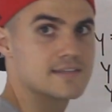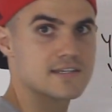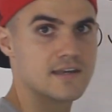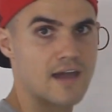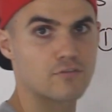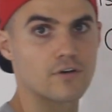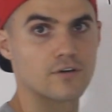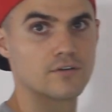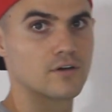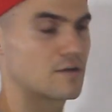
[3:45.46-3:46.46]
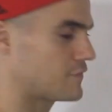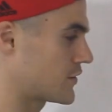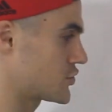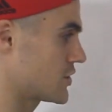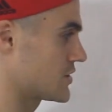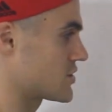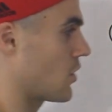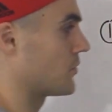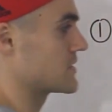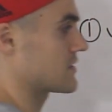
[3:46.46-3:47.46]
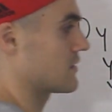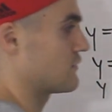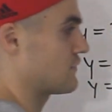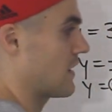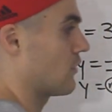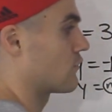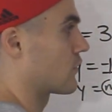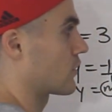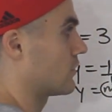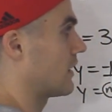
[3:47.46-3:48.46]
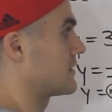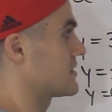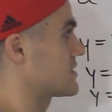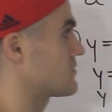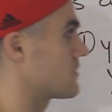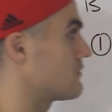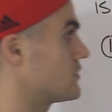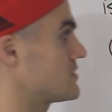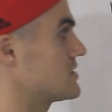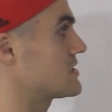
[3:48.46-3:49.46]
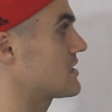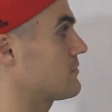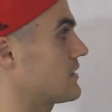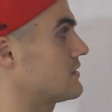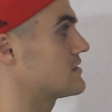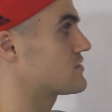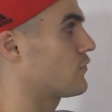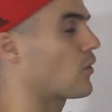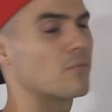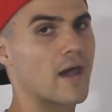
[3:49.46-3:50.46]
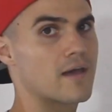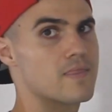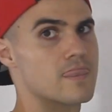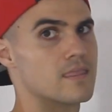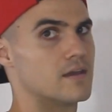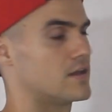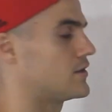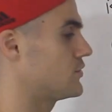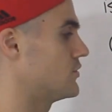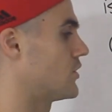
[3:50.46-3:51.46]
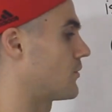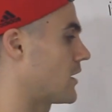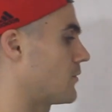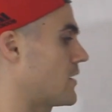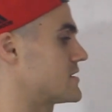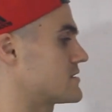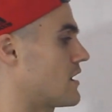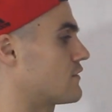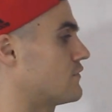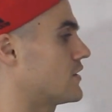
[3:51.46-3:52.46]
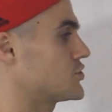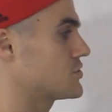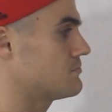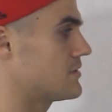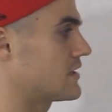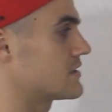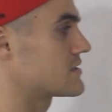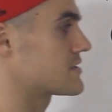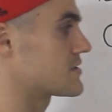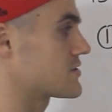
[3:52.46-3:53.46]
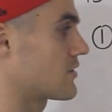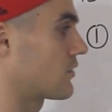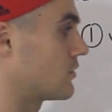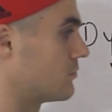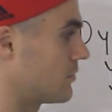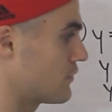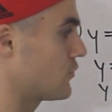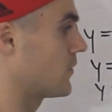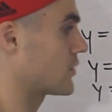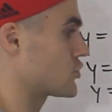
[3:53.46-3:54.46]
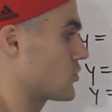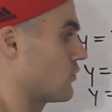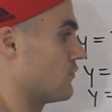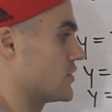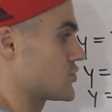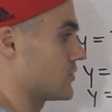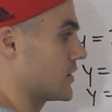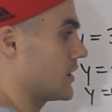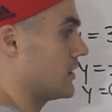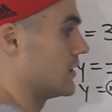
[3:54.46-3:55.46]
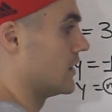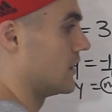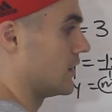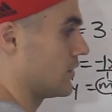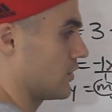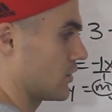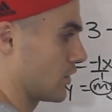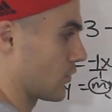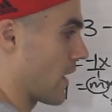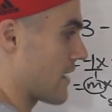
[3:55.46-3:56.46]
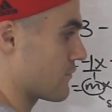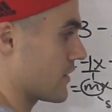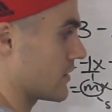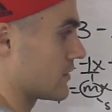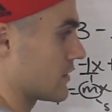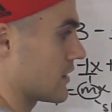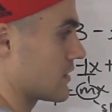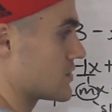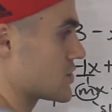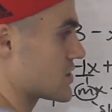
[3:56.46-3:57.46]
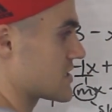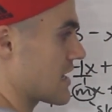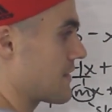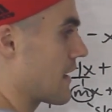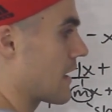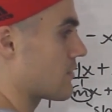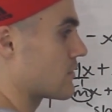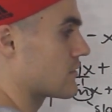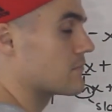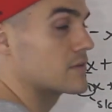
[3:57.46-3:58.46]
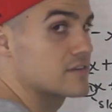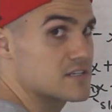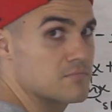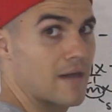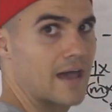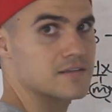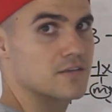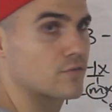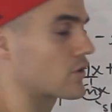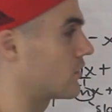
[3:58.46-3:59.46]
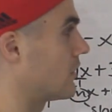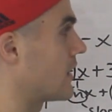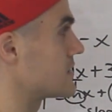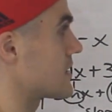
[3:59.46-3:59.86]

is never a function. It's always going to fail the vertical line test. So whenever you see something in this format, you know right away it's not a function because it's a circle. But if you want to show it visually, you can graph it and just say that it doesn't pass the vertical line